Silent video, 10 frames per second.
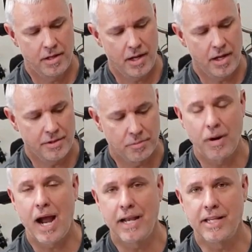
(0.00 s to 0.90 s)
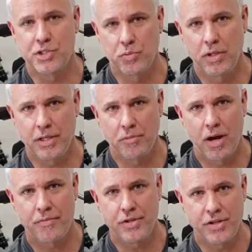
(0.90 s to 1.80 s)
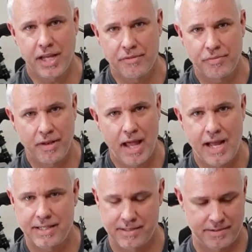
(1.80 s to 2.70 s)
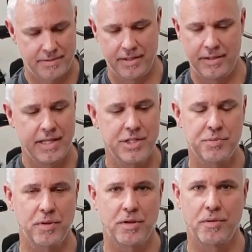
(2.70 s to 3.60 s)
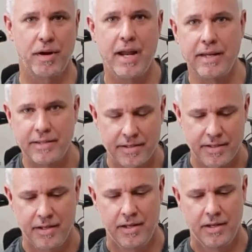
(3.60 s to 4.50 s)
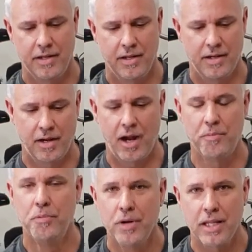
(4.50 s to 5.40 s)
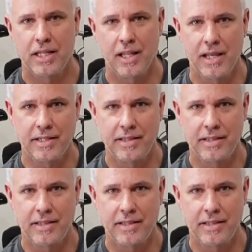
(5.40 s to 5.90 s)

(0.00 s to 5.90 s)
and the riding is really rough and you get flats, these were great. I really like